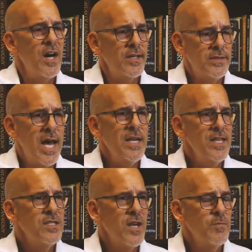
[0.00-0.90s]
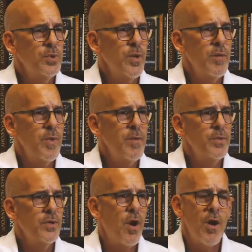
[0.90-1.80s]
a lot of these unemployed
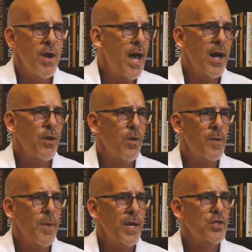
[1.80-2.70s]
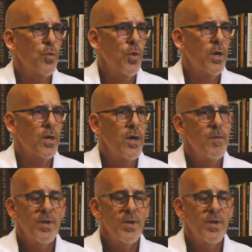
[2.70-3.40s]
people are not going back to work